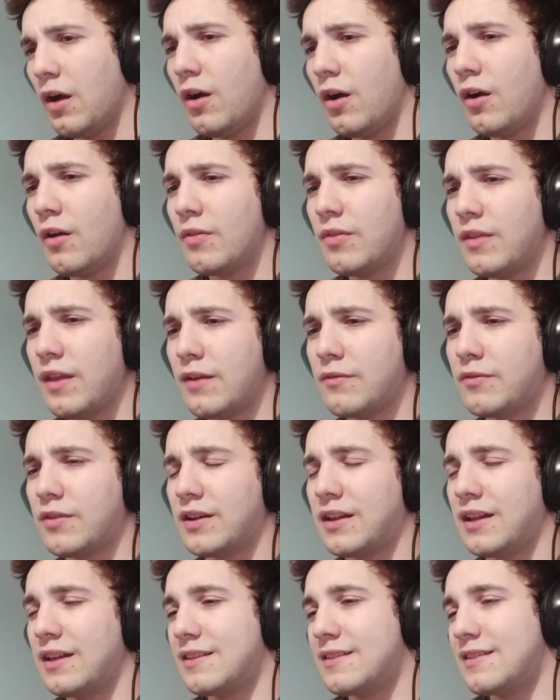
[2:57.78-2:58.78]
Oh, never
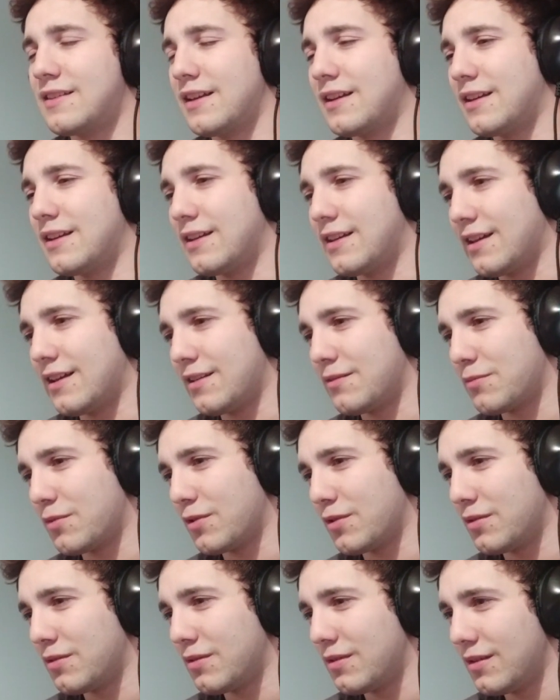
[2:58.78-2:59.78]
get sick again,
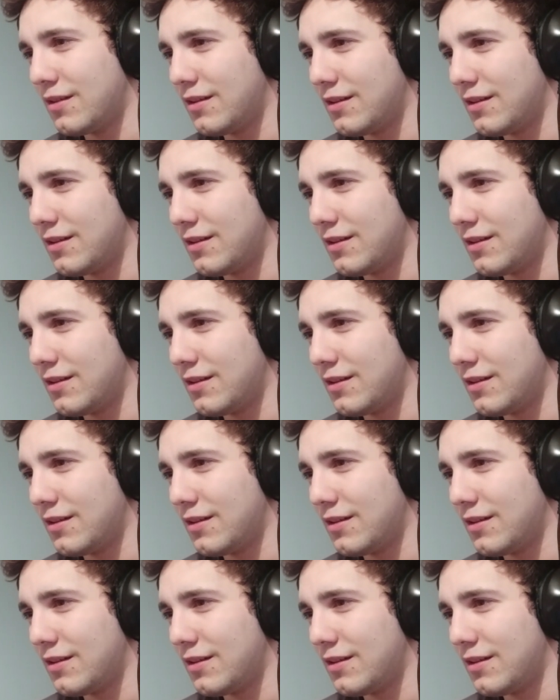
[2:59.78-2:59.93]
bro.